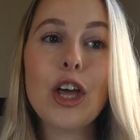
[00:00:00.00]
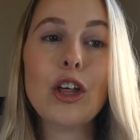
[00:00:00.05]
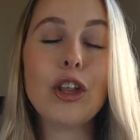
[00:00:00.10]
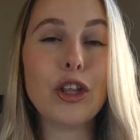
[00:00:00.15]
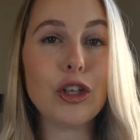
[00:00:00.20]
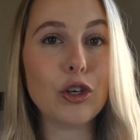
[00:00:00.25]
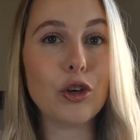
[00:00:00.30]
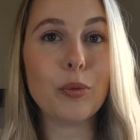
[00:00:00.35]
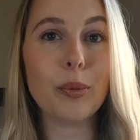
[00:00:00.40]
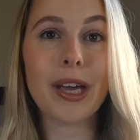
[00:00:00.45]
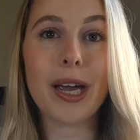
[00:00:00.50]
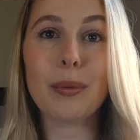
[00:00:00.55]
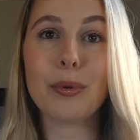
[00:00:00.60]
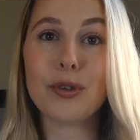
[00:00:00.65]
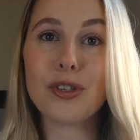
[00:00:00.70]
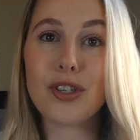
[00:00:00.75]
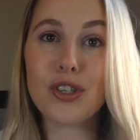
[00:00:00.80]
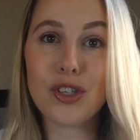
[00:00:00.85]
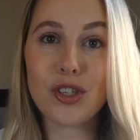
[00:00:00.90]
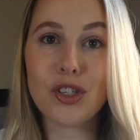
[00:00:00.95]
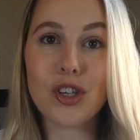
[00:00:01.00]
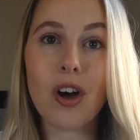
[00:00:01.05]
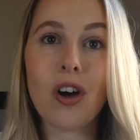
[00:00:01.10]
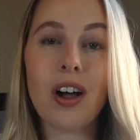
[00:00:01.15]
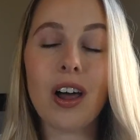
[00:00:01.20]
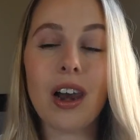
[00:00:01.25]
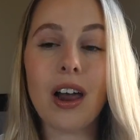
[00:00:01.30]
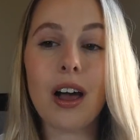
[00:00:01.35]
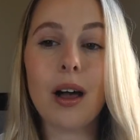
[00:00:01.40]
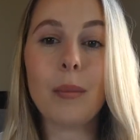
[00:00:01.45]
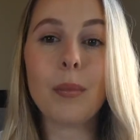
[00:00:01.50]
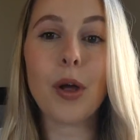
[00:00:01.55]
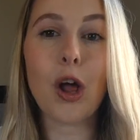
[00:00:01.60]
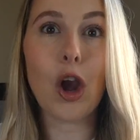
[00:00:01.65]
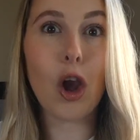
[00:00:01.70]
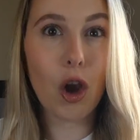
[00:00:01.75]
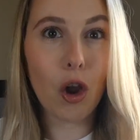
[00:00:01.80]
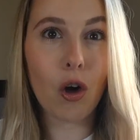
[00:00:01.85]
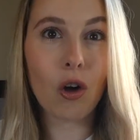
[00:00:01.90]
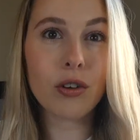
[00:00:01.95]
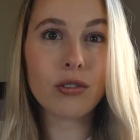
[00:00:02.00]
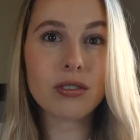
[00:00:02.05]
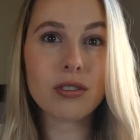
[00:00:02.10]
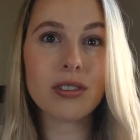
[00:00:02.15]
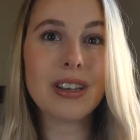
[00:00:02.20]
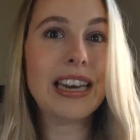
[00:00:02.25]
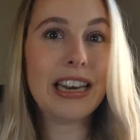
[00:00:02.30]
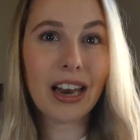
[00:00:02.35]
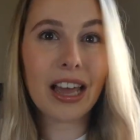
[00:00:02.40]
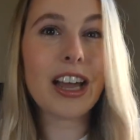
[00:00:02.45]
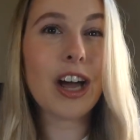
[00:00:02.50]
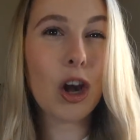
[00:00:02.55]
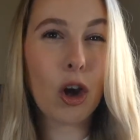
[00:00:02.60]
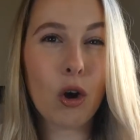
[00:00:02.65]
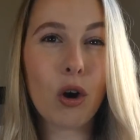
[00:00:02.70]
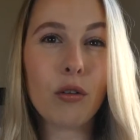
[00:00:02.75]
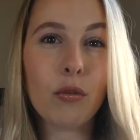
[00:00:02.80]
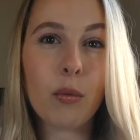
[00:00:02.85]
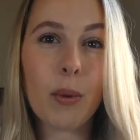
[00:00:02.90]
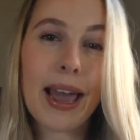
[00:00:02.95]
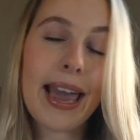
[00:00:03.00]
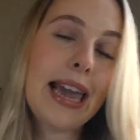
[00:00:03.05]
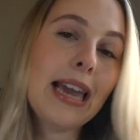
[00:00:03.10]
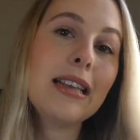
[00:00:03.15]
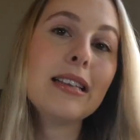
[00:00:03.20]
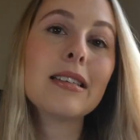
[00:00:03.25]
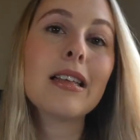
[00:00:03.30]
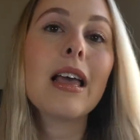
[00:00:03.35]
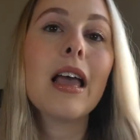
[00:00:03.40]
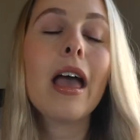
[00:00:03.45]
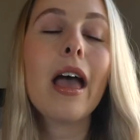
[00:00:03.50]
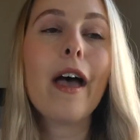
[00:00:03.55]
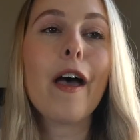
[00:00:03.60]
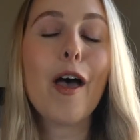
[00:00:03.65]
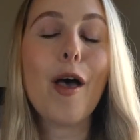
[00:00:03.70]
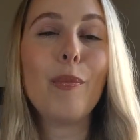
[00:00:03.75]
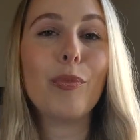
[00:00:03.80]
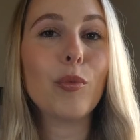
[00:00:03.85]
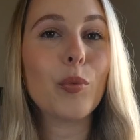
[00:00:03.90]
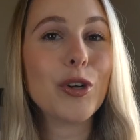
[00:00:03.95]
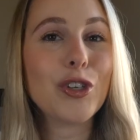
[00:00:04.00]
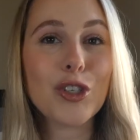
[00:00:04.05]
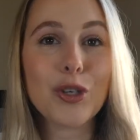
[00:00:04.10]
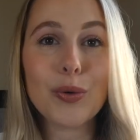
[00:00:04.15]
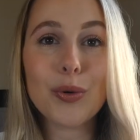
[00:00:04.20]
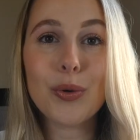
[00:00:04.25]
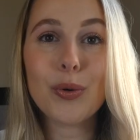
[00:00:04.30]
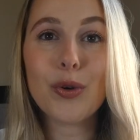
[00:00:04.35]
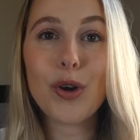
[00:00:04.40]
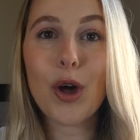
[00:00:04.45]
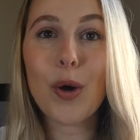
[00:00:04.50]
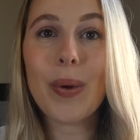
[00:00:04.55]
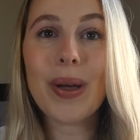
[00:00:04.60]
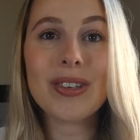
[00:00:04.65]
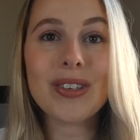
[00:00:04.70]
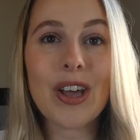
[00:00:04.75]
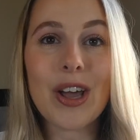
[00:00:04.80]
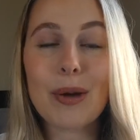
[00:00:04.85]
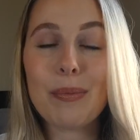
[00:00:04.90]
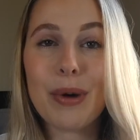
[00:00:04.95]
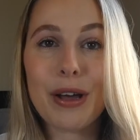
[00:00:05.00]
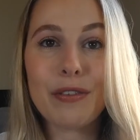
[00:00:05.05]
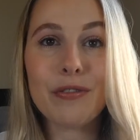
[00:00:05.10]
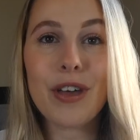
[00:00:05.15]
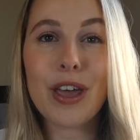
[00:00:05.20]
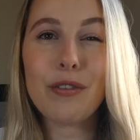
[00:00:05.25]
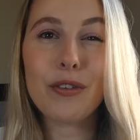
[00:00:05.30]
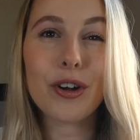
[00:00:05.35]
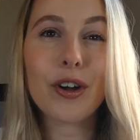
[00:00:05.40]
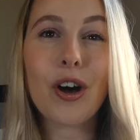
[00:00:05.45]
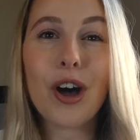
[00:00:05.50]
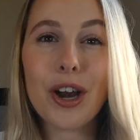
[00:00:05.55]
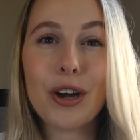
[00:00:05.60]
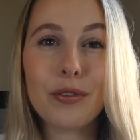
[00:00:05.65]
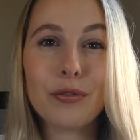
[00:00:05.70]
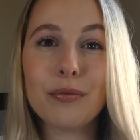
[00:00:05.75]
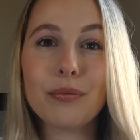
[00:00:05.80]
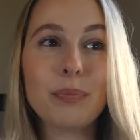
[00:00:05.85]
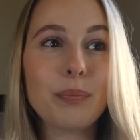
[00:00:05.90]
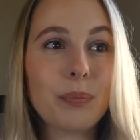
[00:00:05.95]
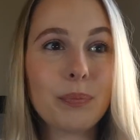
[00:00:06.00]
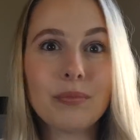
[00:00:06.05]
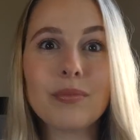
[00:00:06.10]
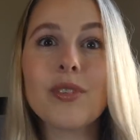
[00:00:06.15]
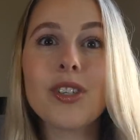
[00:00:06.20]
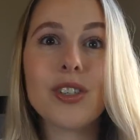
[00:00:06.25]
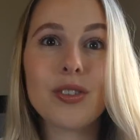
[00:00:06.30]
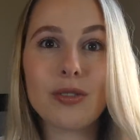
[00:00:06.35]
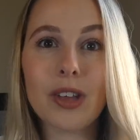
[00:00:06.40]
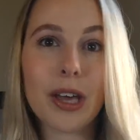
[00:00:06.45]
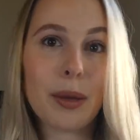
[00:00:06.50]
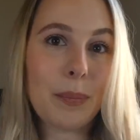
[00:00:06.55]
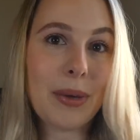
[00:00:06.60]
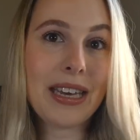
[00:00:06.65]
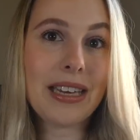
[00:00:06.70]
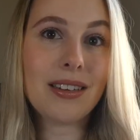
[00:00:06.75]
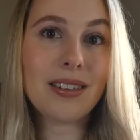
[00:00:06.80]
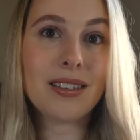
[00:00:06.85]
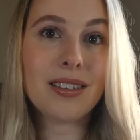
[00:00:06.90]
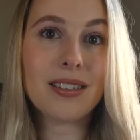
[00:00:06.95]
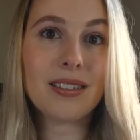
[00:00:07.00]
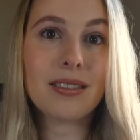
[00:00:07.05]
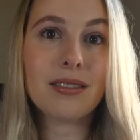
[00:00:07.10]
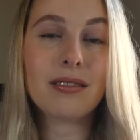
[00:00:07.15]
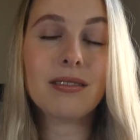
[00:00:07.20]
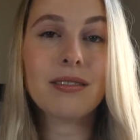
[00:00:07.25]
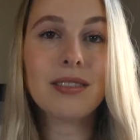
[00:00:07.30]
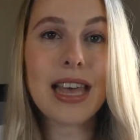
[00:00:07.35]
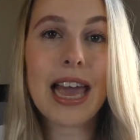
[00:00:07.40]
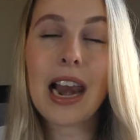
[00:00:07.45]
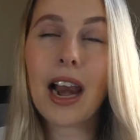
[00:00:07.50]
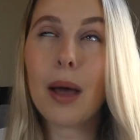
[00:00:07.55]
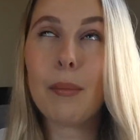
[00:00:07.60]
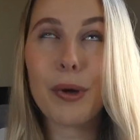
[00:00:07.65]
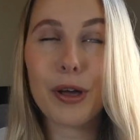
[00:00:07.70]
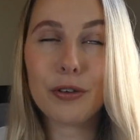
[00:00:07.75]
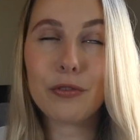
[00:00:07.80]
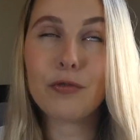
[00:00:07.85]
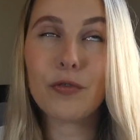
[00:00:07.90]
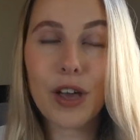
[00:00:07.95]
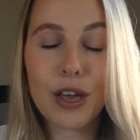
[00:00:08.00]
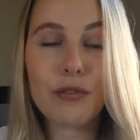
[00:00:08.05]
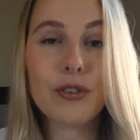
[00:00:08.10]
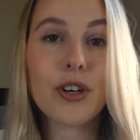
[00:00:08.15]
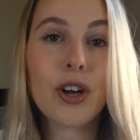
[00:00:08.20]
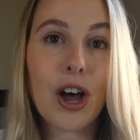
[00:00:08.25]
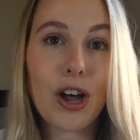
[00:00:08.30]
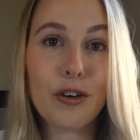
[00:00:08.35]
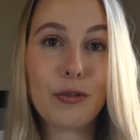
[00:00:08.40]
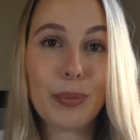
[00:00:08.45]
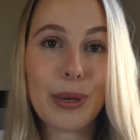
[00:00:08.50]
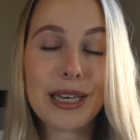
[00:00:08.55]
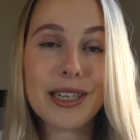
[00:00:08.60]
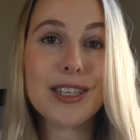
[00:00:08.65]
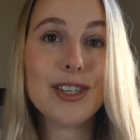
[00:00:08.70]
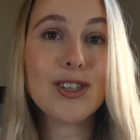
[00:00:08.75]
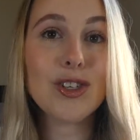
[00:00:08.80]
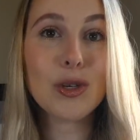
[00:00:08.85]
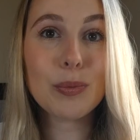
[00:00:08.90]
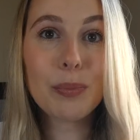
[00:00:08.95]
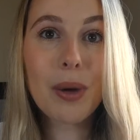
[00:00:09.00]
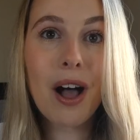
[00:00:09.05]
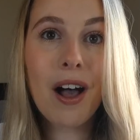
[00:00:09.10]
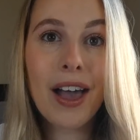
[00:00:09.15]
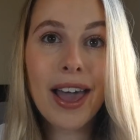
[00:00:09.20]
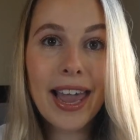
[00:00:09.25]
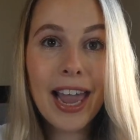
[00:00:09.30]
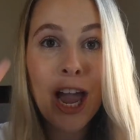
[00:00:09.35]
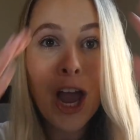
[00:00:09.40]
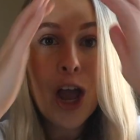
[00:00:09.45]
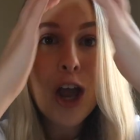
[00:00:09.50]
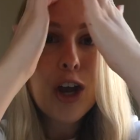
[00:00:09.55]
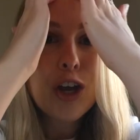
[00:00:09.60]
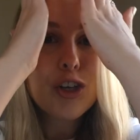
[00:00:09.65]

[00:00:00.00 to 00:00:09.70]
that you'll be able to style up a lot in, like a lot of ways, which you all know is like my favorite kind of like piece. They're like my favorite kind of pieces to buy.